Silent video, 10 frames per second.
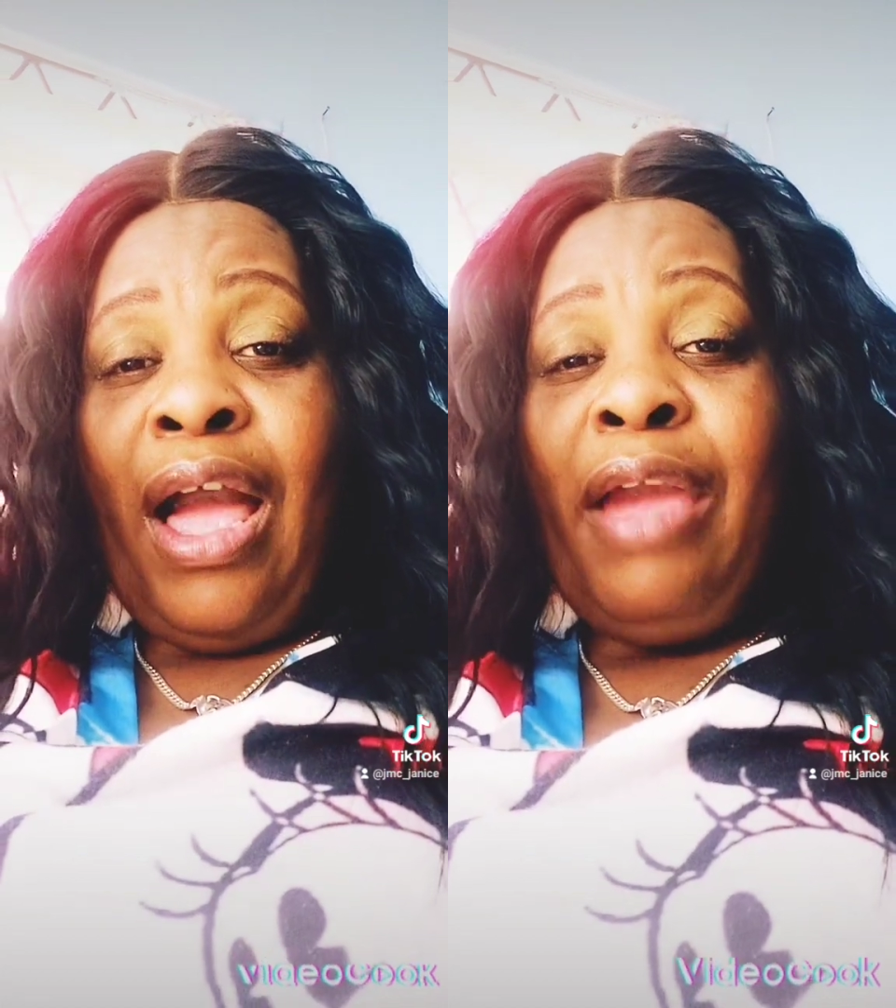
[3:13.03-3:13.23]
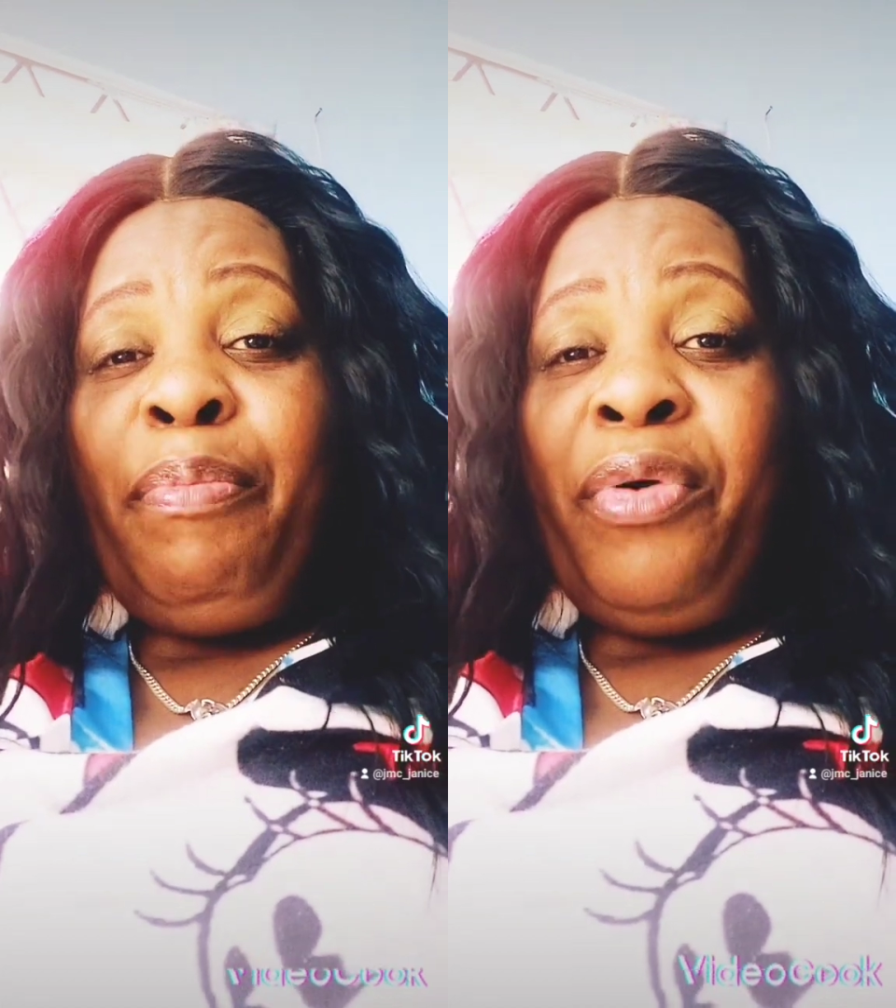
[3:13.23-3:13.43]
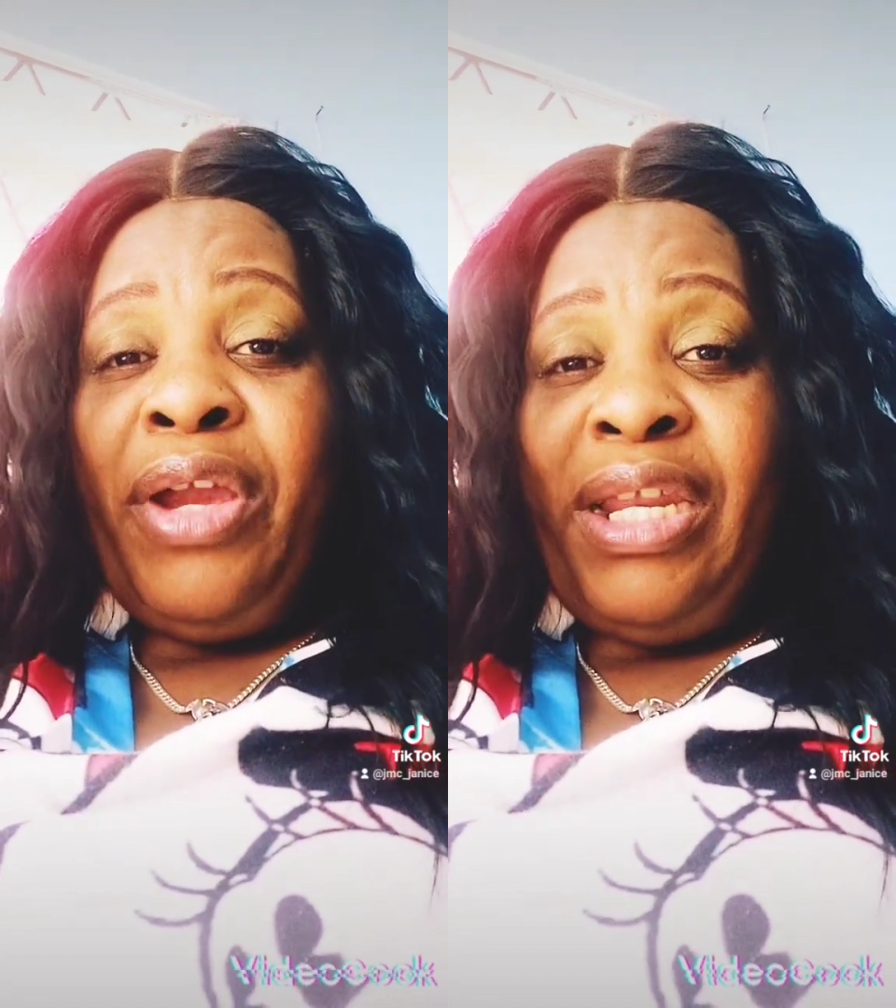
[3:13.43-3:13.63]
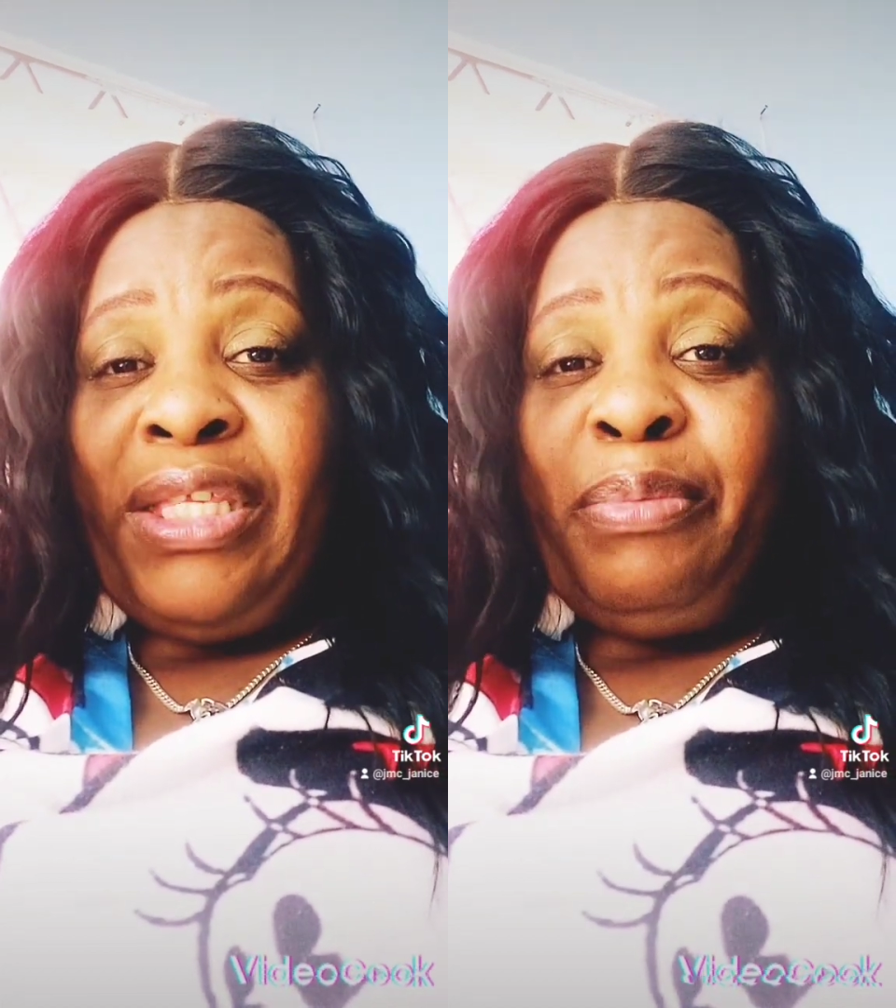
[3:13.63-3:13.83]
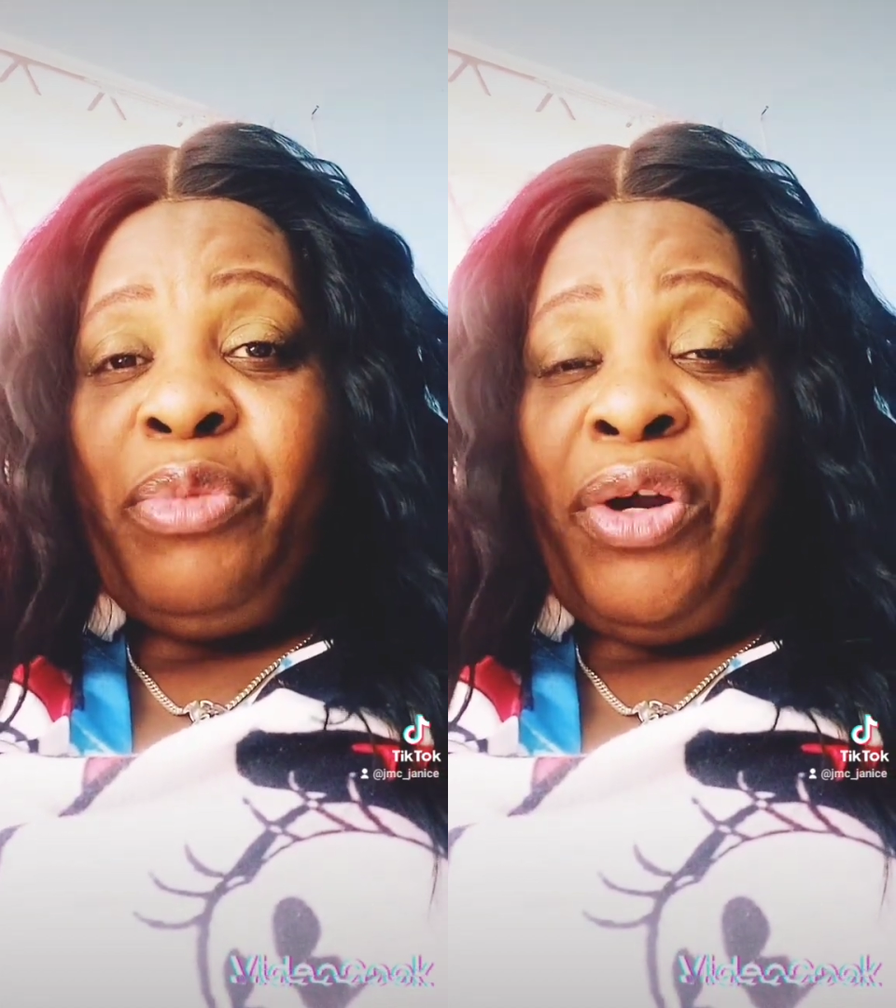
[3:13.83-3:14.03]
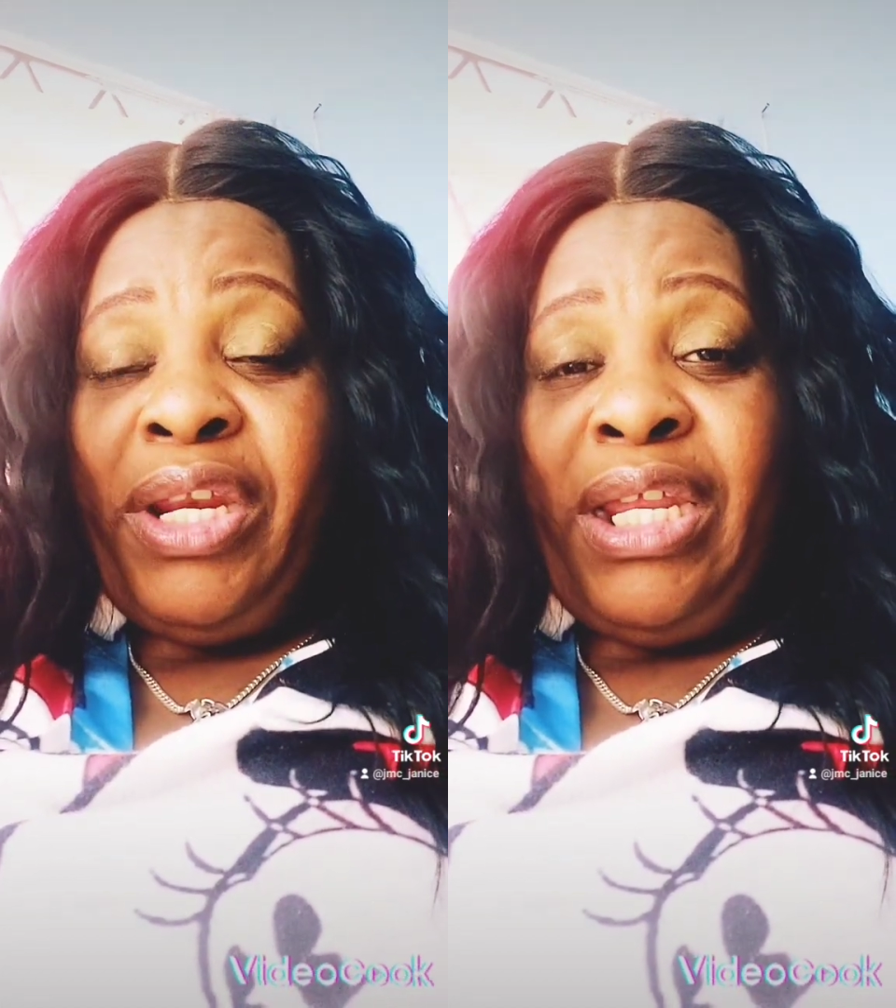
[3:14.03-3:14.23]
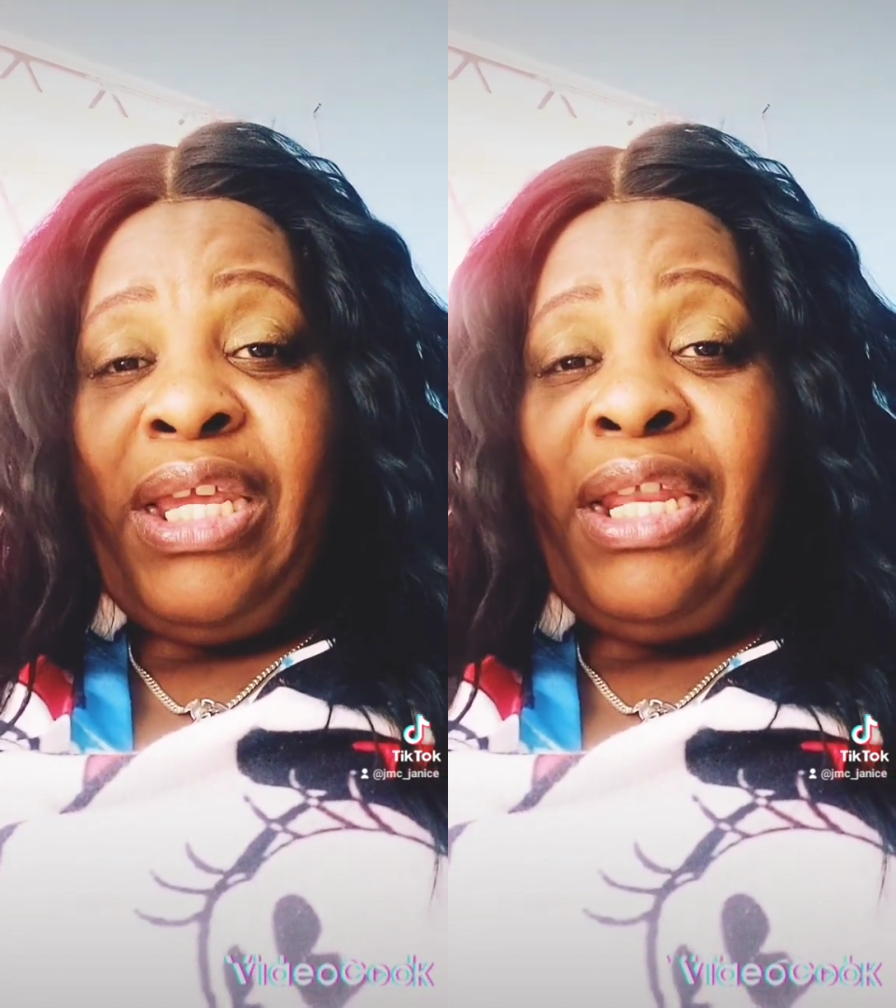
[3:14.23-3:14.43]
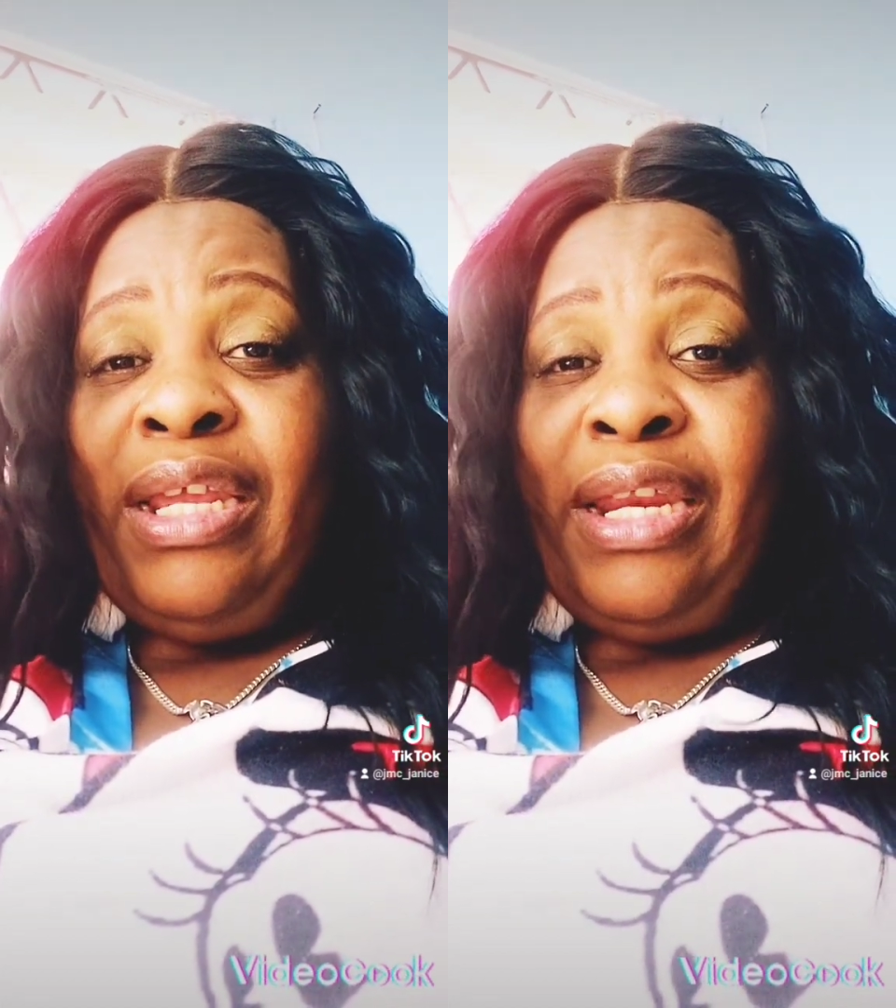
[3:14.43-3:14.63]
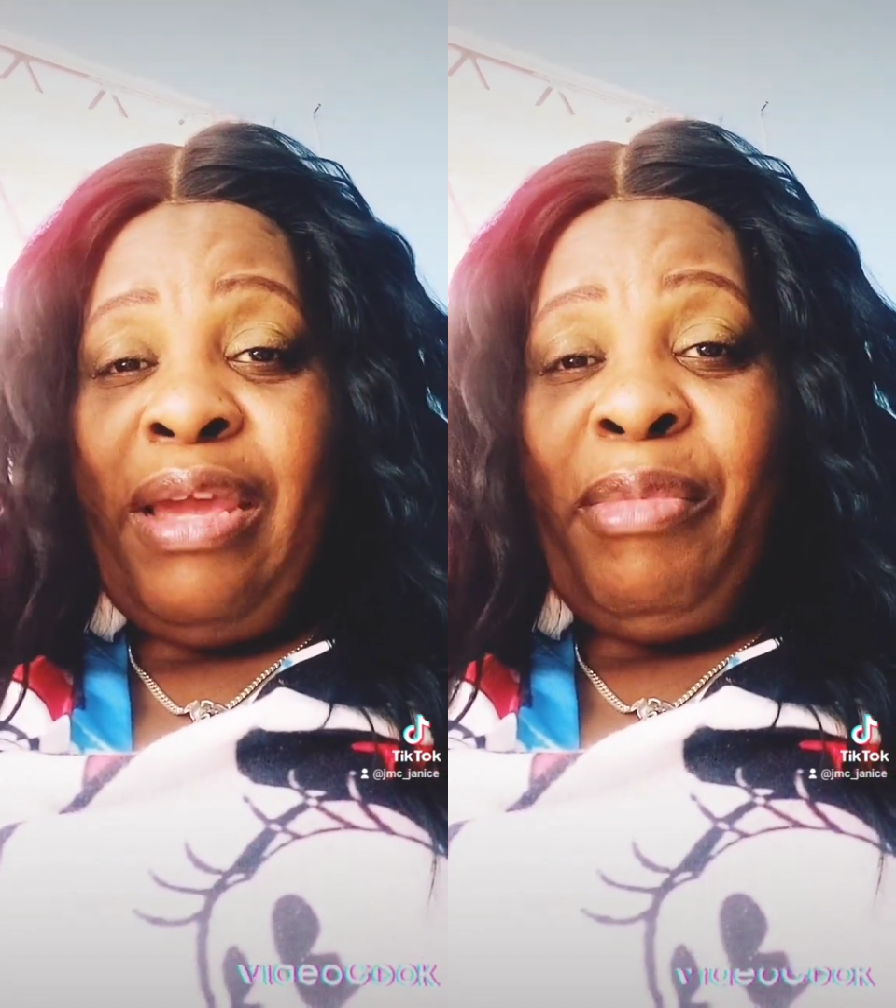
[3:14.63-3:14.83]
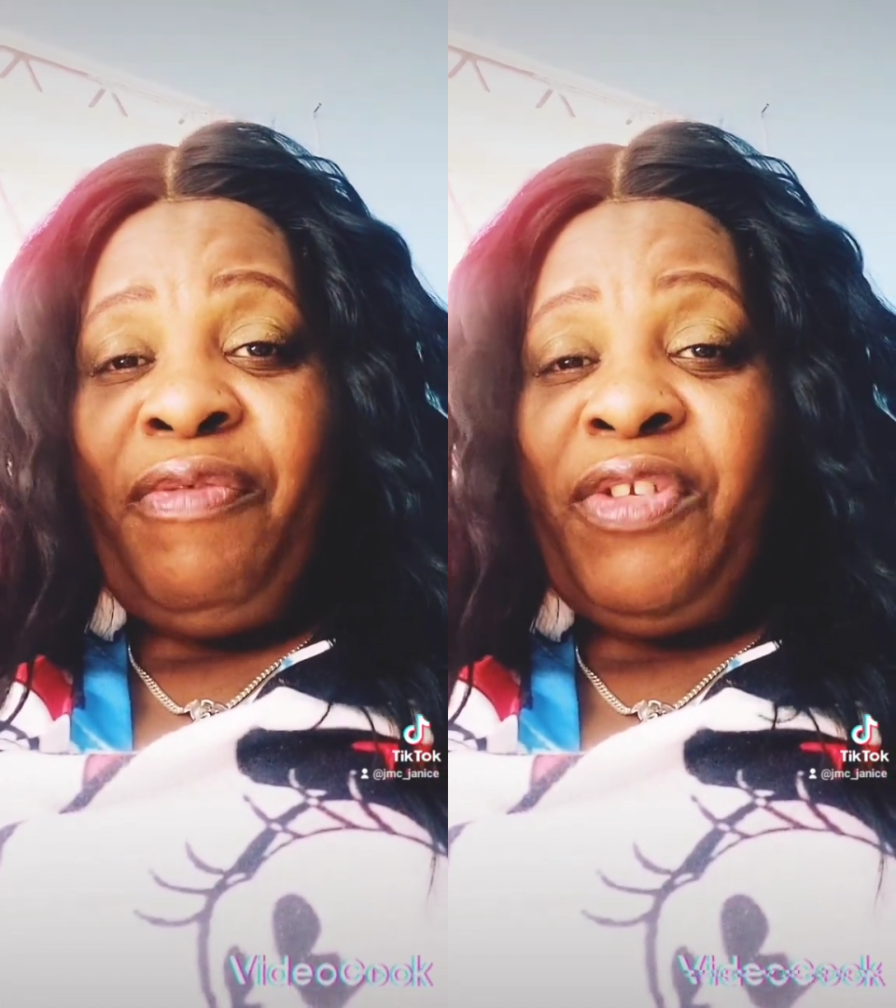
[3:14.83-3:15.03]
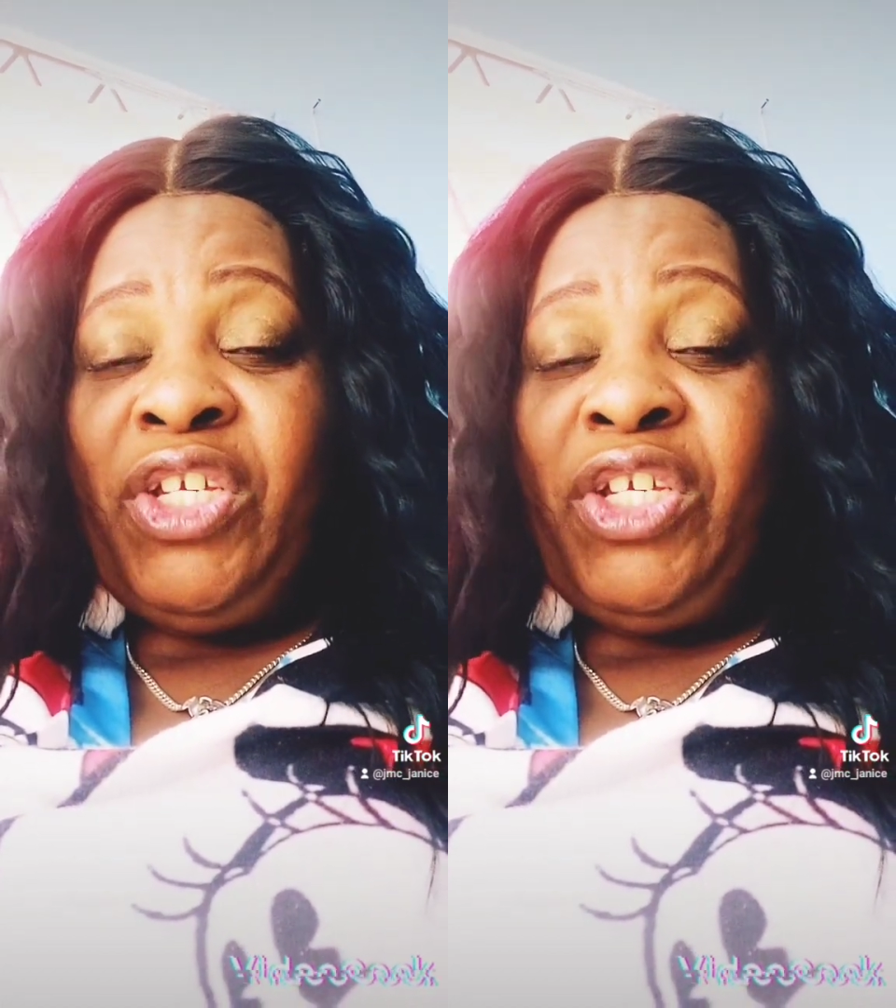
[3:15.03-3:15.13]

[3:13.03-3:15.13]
I pray this morning in the name of